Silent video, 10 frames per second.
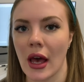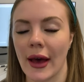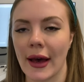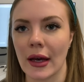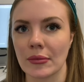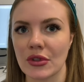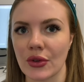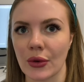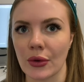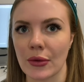Um,
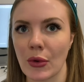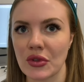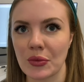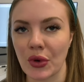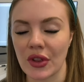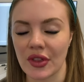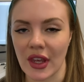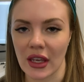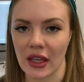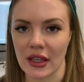so the most important
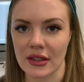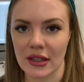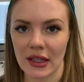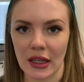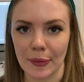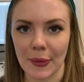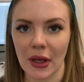thing is to keep